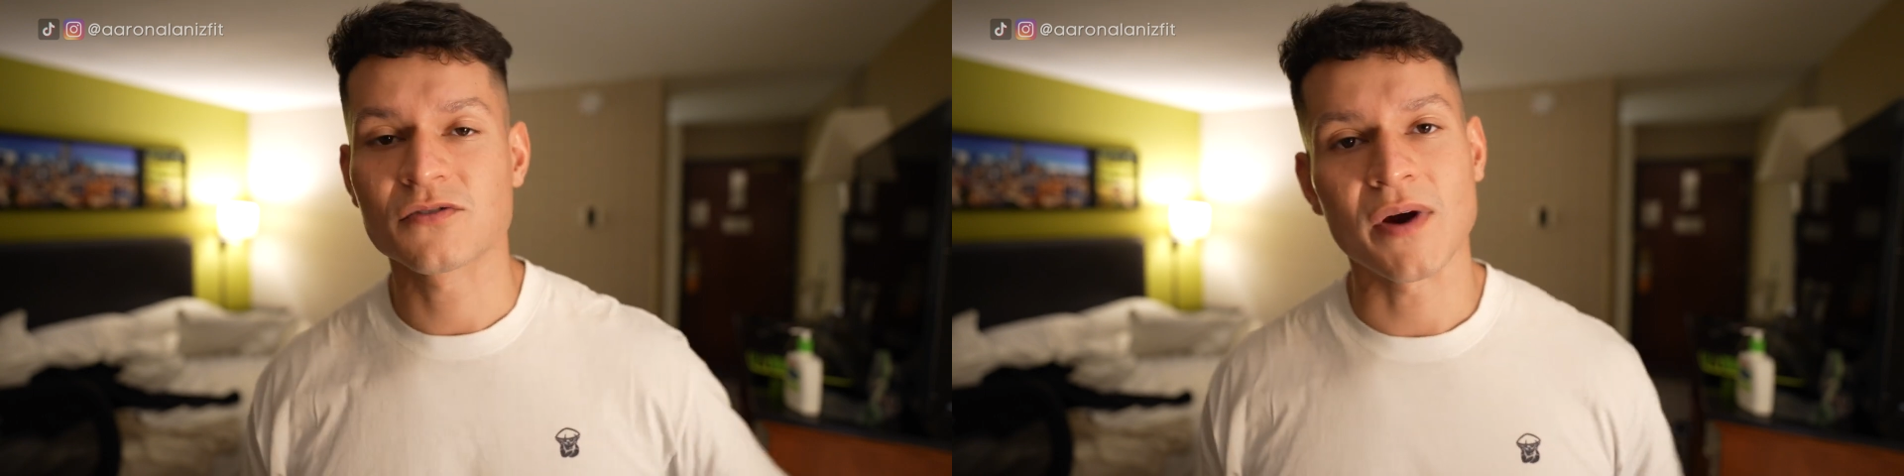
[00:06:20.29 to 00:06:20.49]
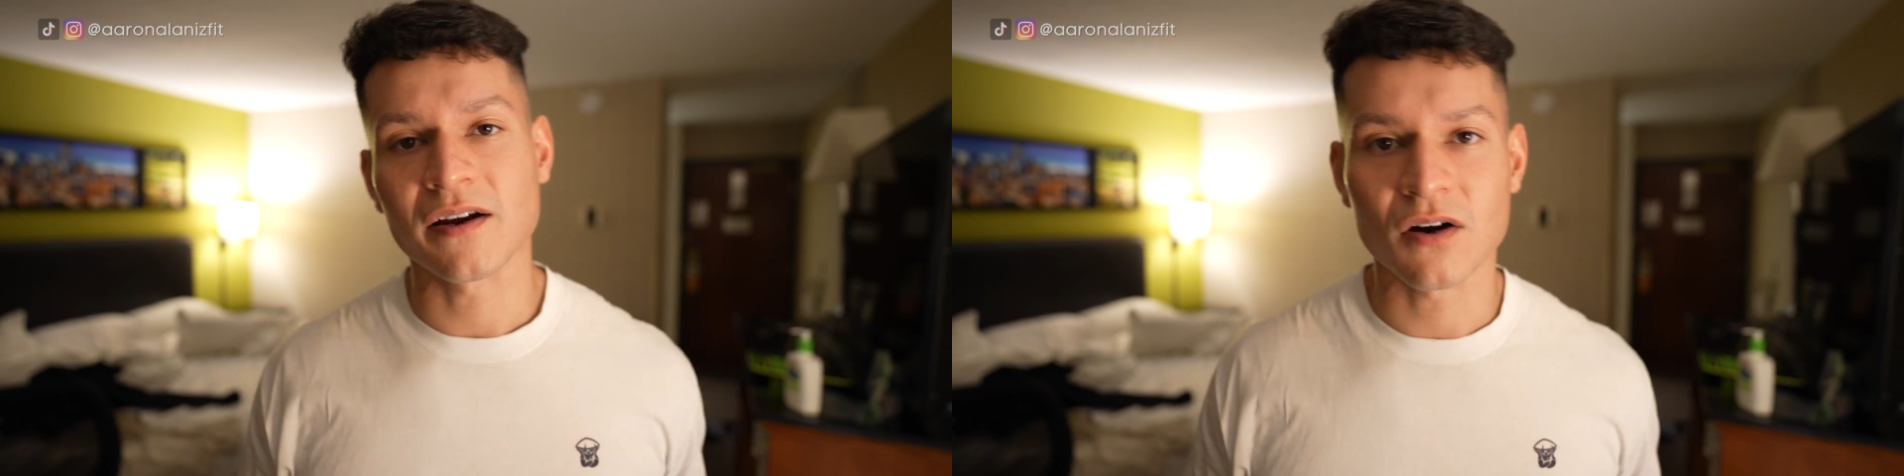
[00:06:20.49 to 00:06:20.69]

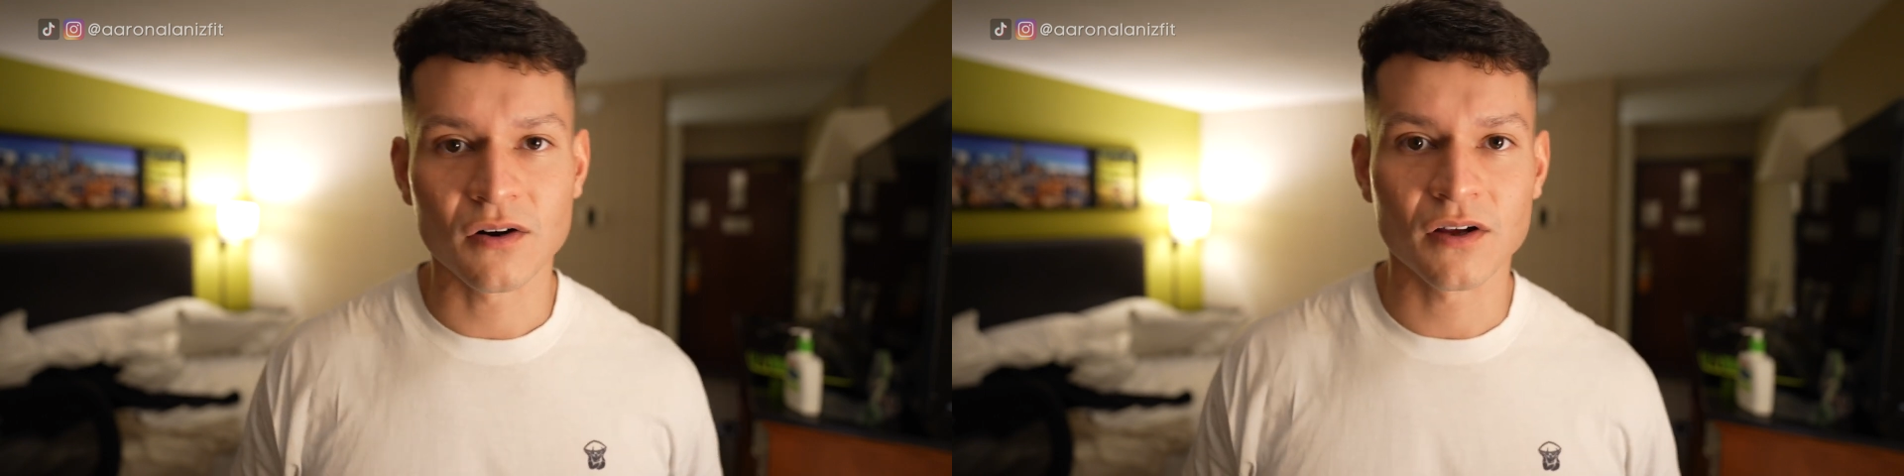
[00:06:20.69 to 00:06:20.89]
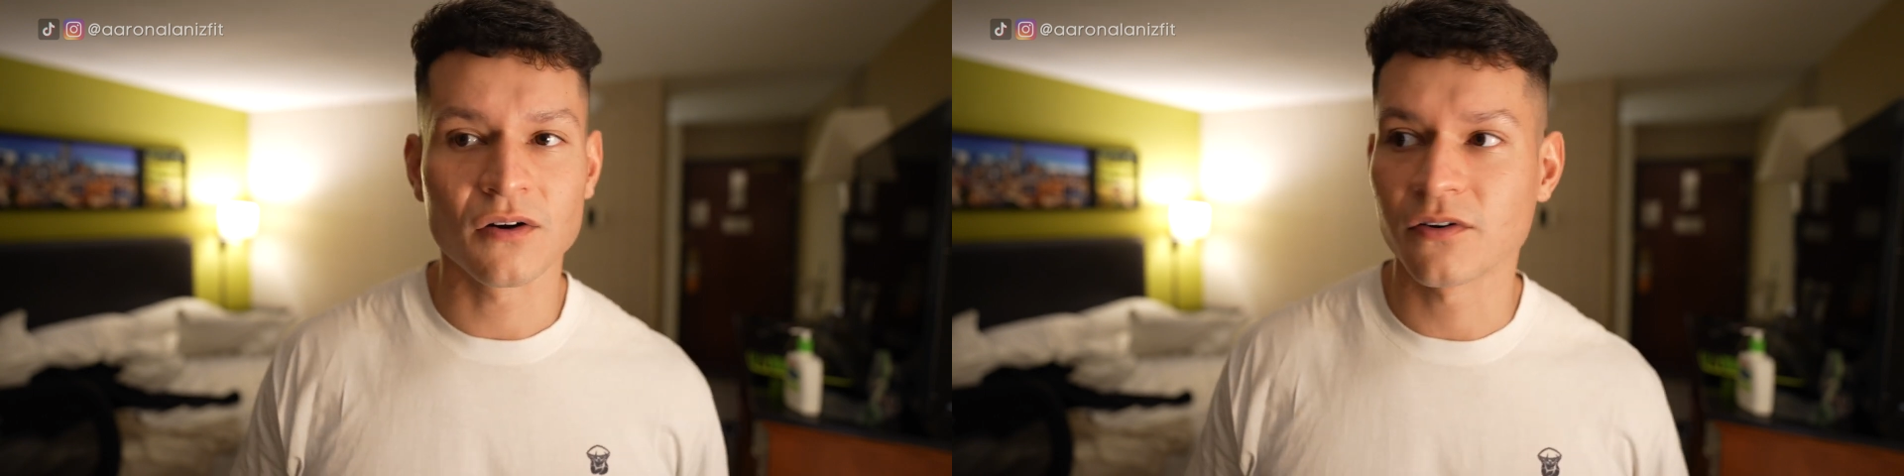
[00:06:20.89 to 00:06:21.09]
Grant
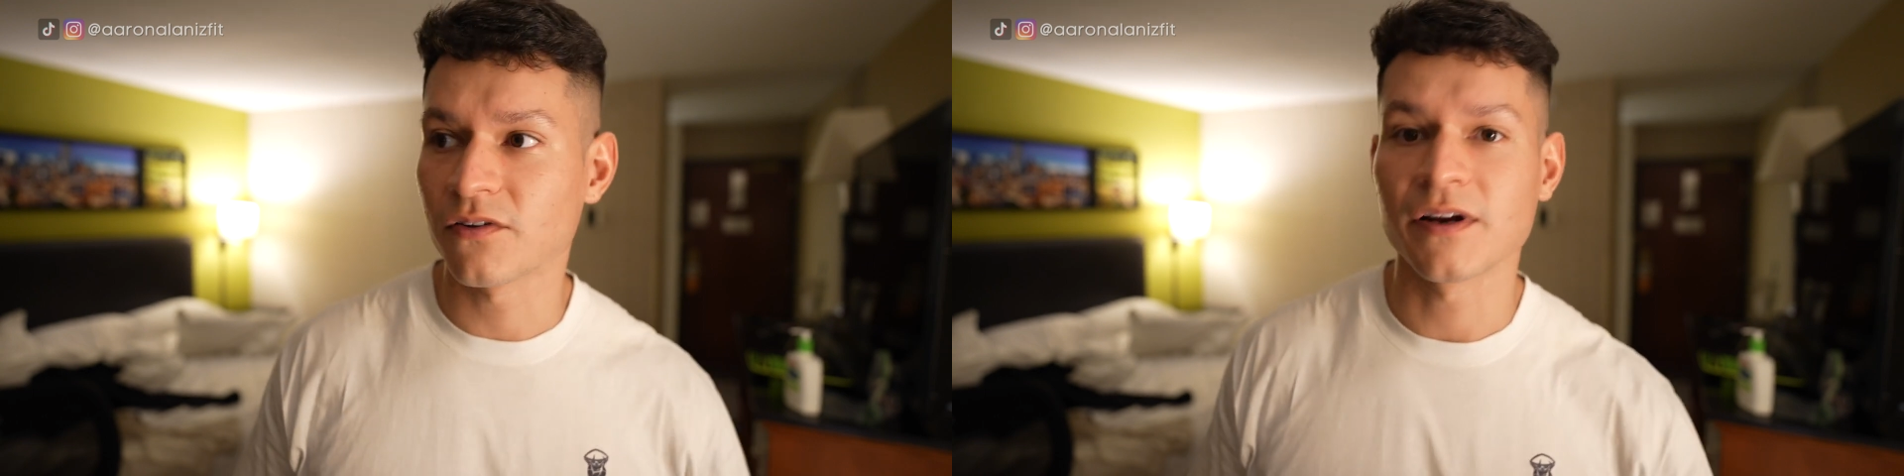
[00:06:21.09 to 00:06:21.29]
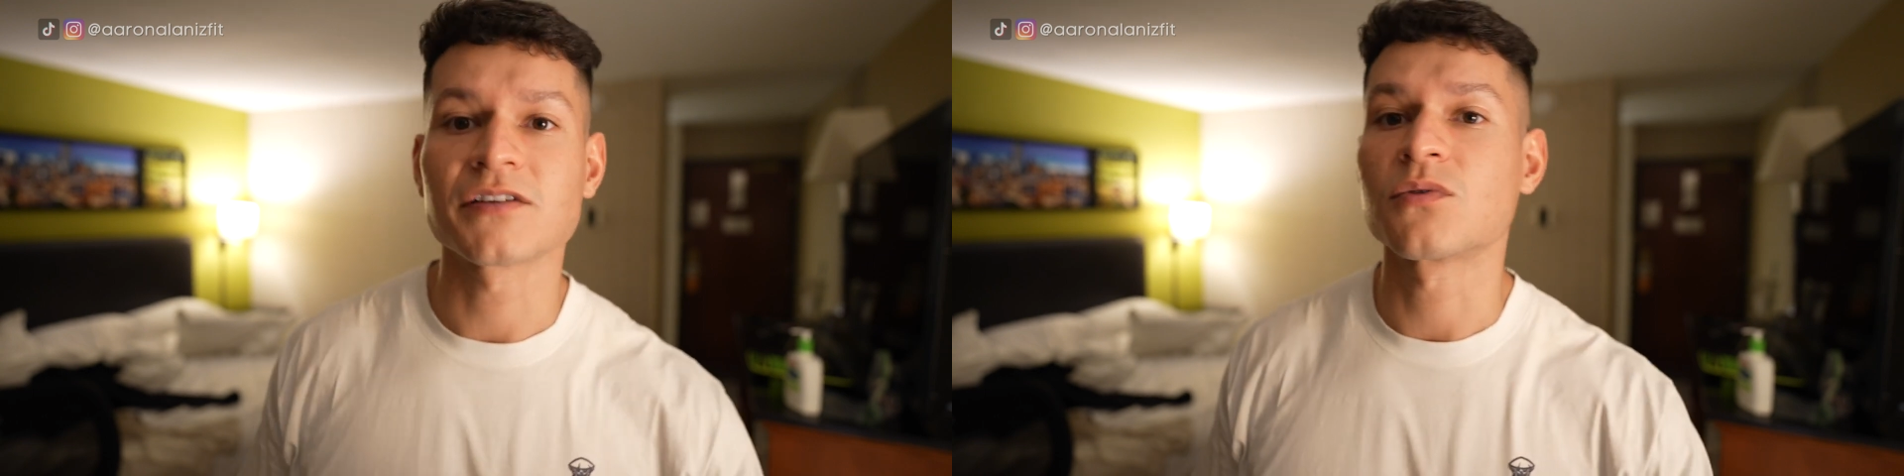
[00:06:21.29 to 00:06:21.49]
Cardone or
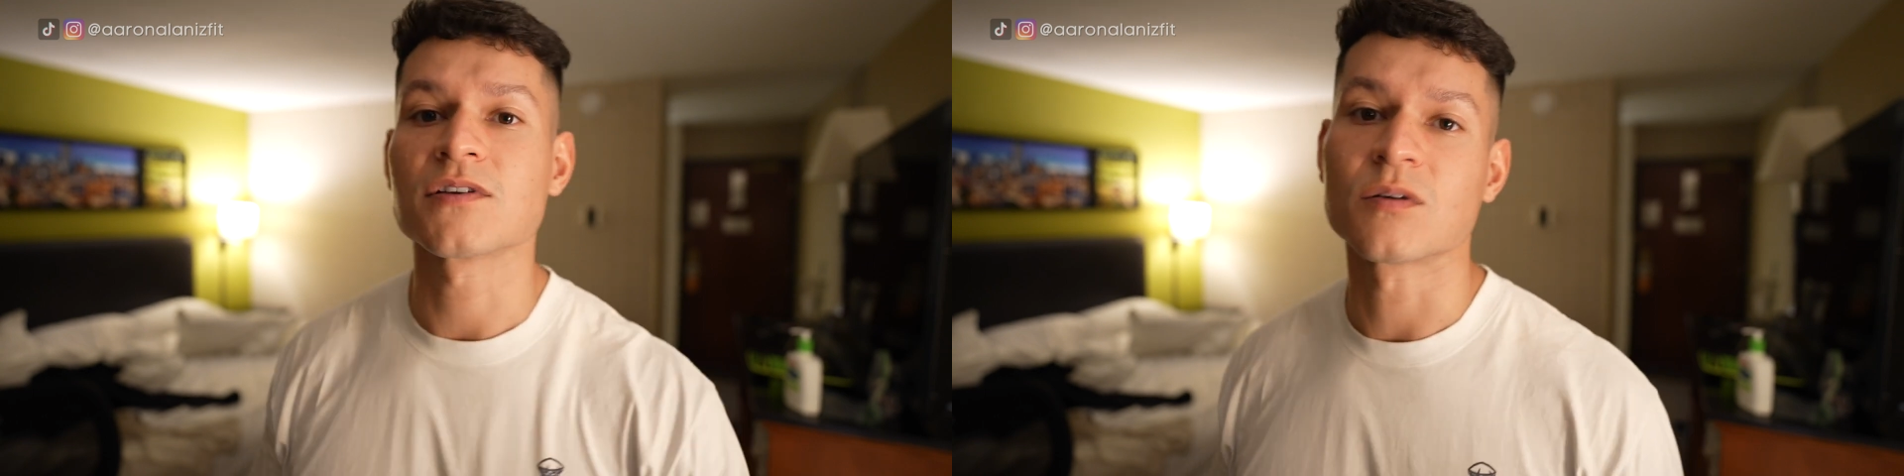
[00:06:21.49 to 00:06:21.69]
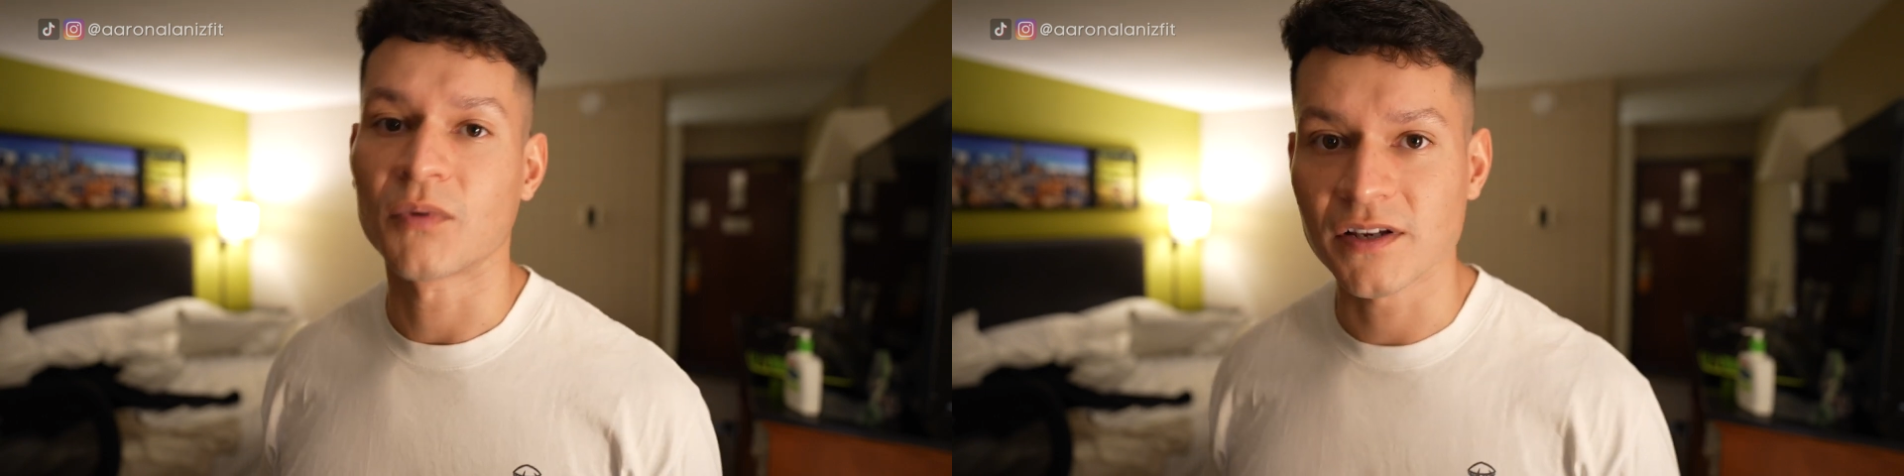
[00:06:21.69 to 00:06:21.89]
the next
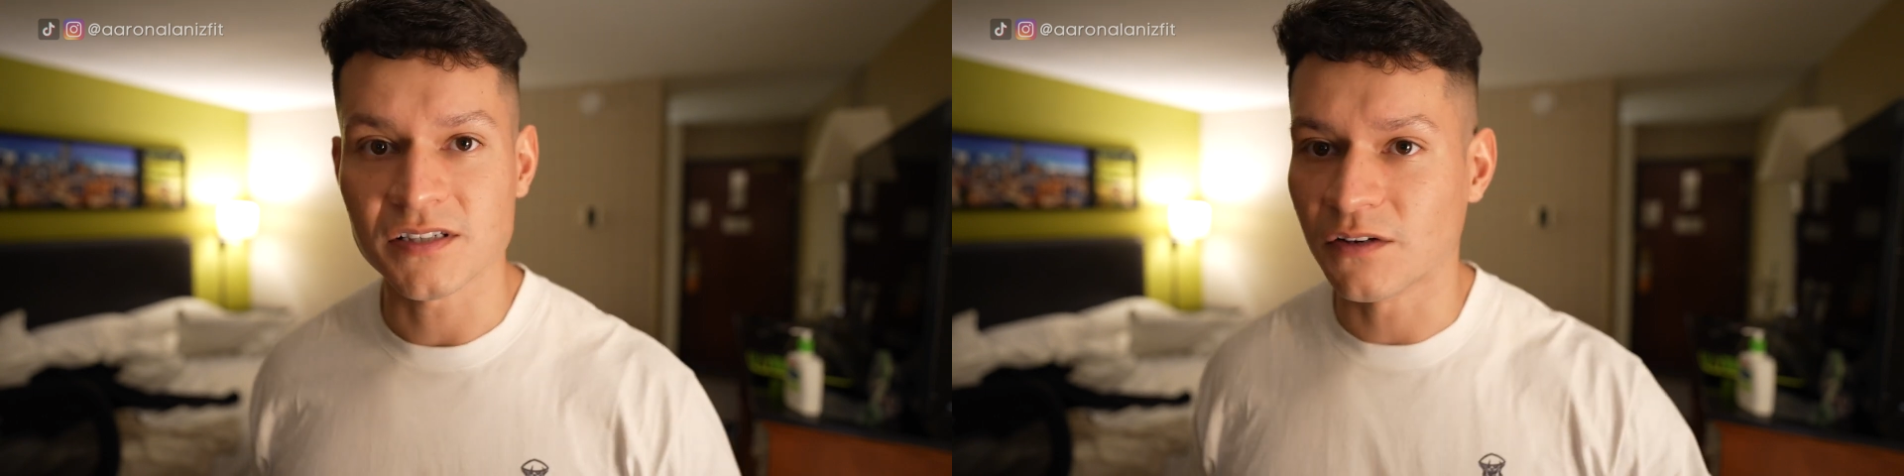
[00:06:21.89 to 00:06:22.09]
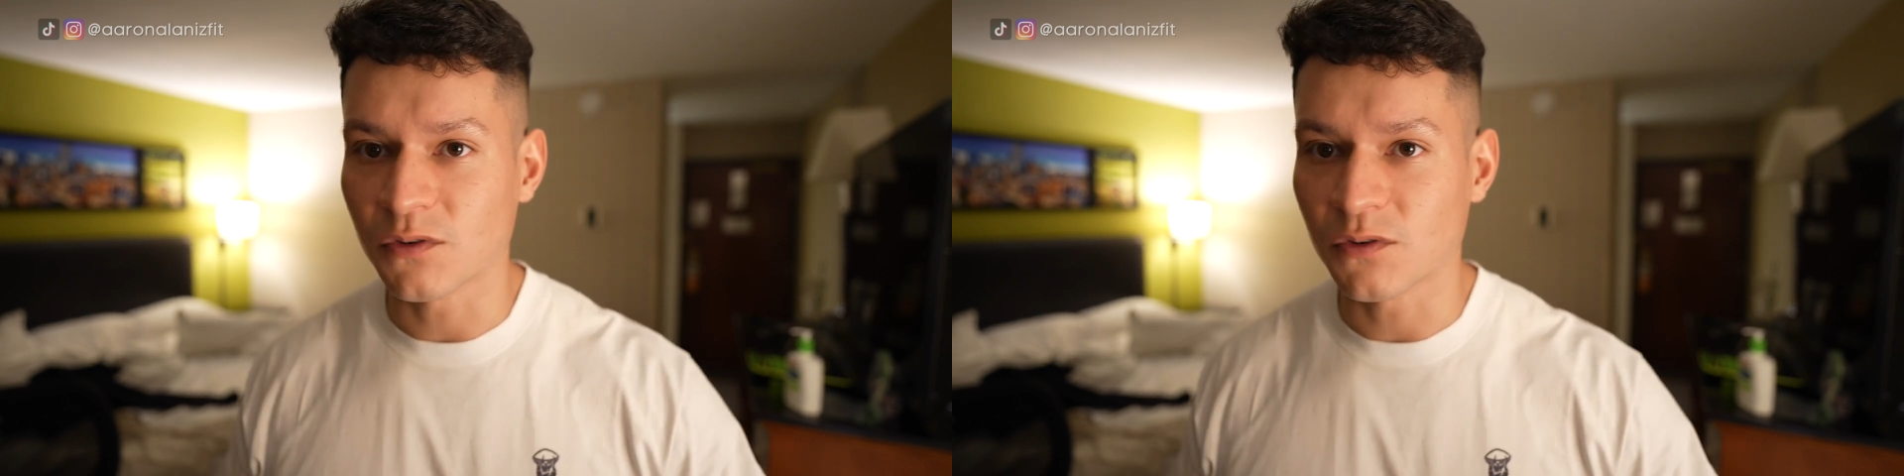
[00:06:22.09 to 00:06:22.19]
Russell Brunson